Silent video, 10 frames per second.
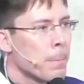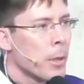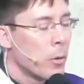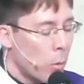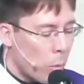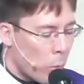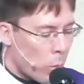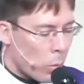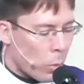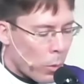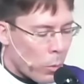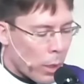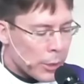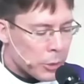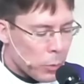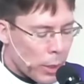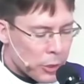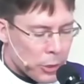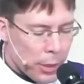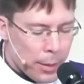You know, why, sh why
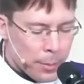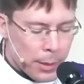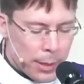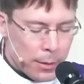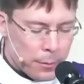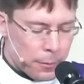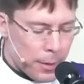should I believe,